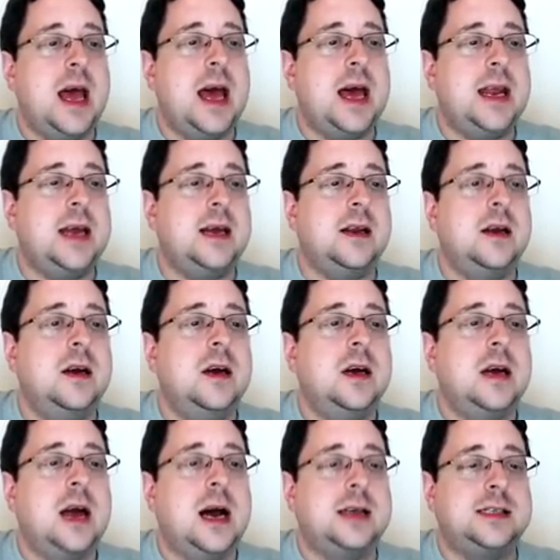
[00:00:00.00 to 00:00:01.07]
Edit
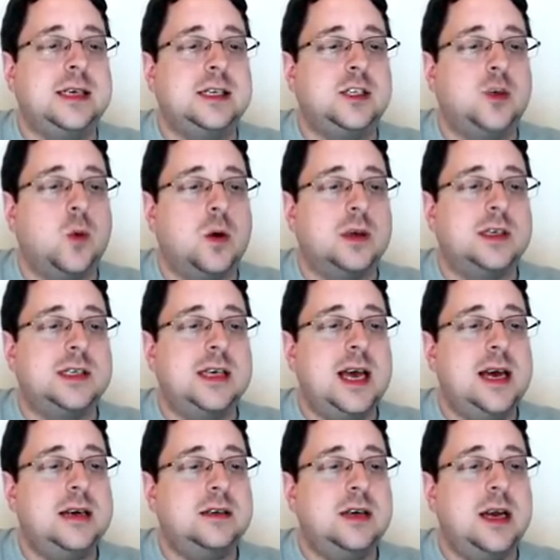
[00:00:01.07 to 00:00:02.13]
Content-Aware
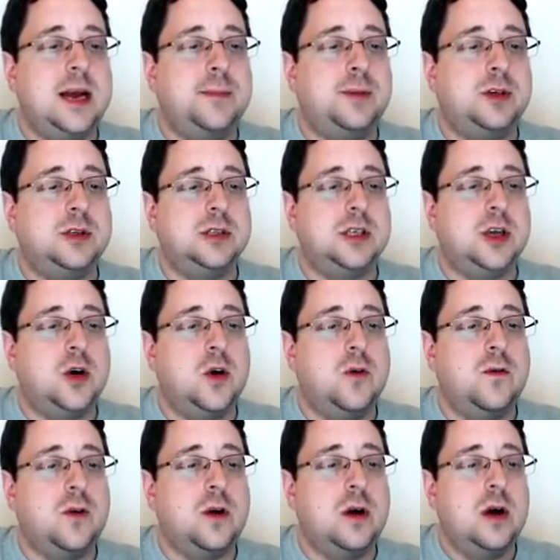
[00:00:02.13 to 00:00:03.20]
Scale and I pulled it
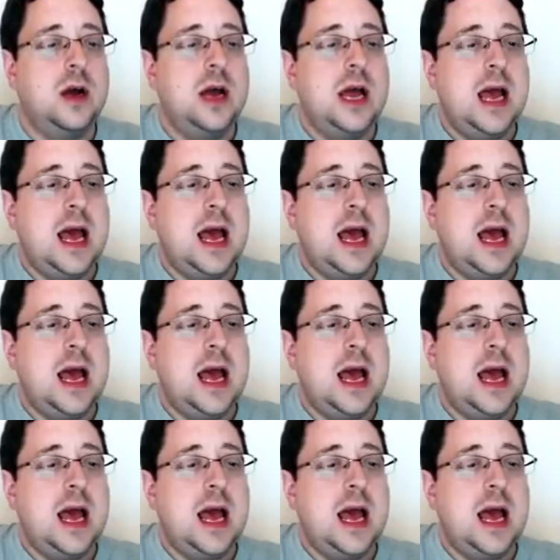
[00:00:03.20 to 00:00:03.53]
over,